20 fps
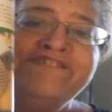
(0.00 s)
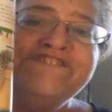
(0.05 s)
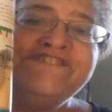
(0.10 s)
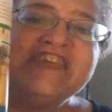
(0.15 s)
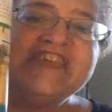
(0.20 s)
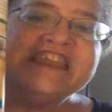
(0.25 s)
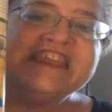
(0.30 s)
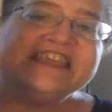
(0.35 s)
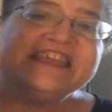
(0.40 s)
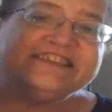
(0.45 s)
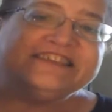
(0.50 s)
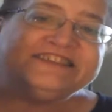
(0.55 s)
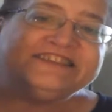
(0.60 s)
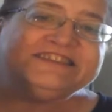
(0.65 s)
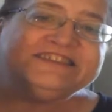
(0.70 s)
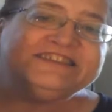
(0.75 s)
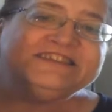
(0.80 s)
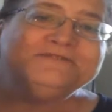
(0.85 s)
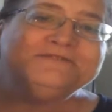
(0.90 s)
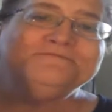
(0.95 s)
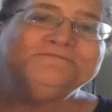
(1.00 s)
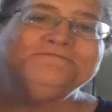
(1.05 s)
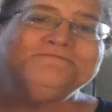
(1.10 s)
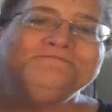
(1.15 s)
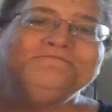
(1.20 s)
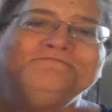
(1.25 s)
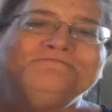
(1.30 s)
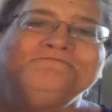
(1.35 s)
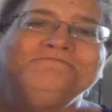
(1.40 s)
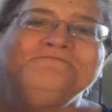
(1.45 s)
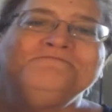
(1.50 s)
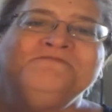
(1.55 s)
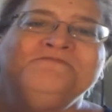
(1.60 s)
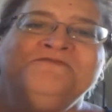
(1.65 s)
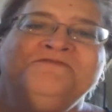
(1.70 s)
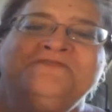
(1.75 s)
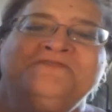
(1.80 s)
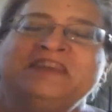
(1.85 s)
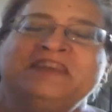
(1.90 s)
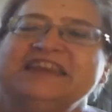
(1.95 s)
Phineas.
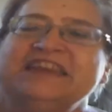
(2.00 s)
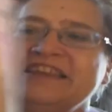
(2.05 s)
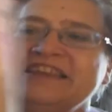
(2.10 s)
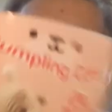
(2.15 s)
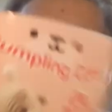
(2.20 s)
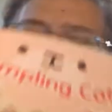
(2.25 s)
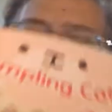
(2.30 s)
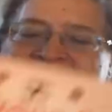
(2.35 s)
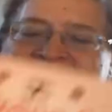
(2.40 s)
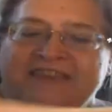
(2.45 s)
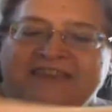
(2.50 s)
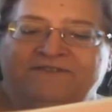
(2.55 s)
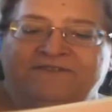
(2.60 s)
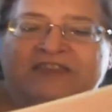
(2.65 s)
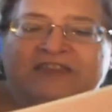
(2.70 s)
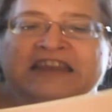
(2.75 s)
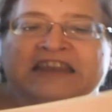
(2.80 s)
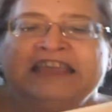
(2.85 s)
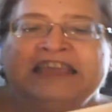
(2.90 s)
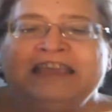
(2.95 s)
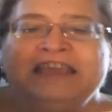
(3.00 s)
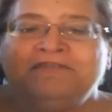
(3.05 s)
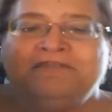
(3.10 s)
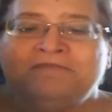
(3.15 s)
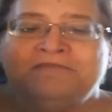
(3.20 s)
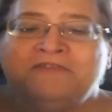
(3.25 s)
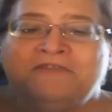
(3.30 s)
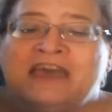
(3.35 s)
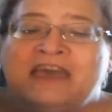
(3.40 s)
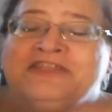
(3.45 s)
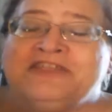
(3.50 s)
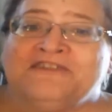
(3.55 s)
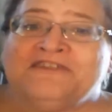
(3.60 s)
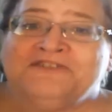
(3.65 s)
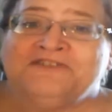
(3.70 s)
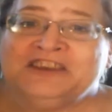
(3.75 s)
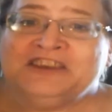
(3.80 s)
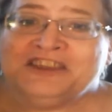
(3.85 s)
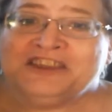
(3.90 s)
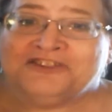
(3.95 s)
Phineas. Is he finicky? I think
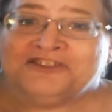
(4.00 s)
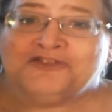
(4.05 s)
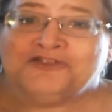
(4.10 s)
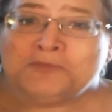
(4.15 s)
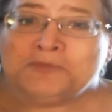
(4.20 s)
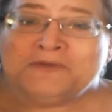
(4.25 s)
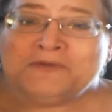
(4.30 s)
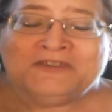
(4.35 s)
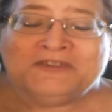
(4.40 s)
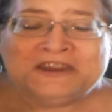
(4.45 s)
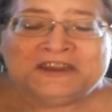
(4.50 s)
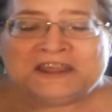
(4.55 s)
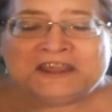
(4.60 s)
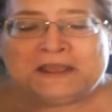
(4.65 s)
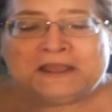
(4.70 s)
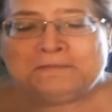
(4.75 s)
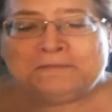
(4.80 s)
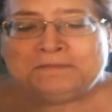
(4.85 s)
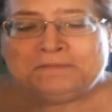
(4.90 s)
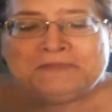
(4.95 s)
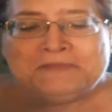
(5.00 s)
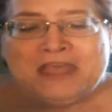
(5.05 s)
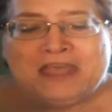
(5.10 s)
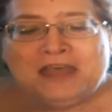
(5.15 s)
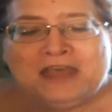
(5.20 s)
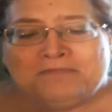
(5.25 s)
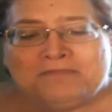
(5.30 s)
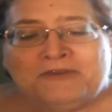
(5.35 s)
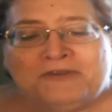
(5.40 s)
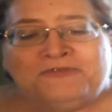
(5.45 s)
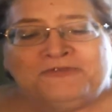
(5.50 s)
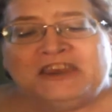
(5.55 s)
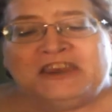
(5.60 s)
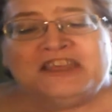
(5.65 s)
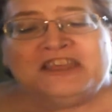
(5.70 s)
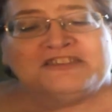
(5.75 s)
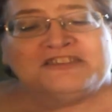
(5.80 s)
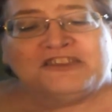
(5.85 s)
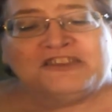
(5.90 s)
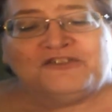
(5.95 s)
Phineas should be finicky. But
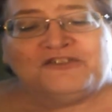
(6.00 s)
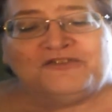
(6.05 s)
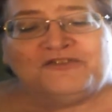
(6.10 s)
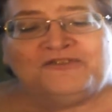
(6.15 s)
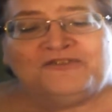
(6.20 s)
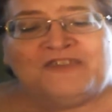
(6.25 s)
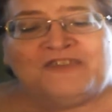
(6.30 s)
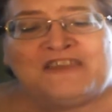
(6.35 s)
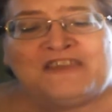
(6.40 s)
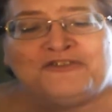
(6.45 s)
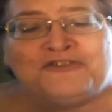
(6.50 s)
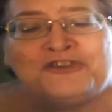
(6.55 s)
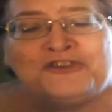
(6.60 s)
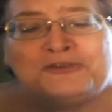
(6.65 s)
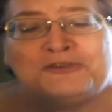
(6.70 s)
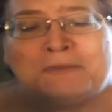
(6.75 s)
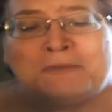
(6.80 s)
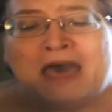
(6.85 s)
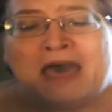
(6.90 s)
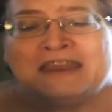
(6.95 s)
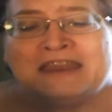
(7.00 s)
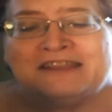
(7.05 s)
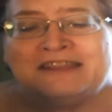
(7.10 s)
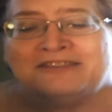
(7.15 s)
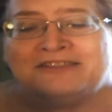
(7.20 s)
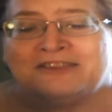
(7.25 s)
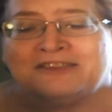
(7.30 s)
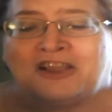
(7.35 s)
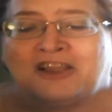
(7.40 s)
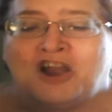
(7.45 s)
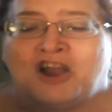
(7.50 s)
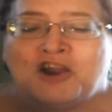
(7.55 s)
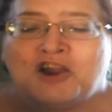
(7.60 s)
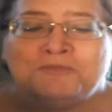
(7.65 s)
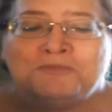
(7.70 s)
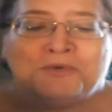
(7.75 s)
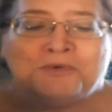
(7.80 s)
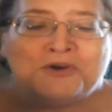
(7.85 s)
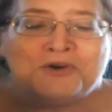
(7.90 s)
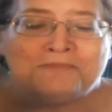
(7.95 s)
Phineas's favorite spot is the
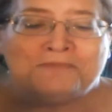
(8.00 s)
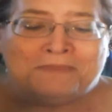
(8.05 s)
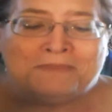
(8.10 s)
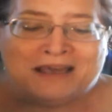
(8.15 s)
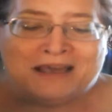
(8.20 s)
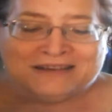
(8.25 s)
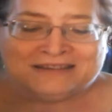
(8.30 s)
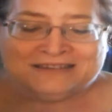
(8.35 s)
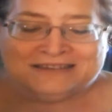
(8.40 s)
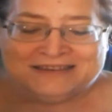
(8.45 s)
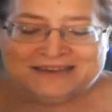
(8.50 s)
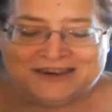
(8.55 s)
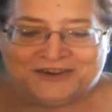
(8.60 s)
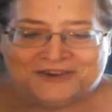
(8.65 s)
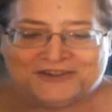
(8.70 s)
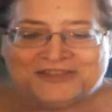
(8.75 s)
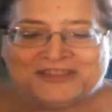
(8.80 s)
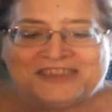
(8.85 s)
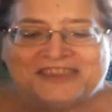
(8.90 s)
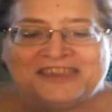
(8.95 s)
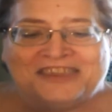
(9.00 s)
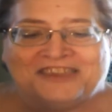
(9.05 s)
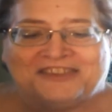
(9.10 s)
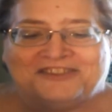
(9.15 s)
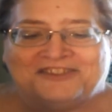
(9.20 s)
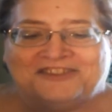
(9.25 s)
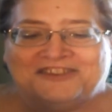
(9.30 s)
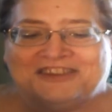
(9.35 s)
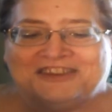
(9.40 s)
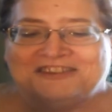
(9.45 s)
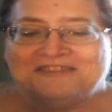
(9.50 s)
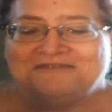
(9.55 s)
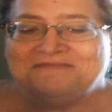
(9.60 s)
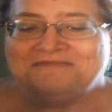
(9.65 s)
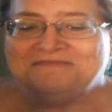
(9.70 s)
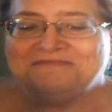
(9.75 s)
cardboard box near the kitchen.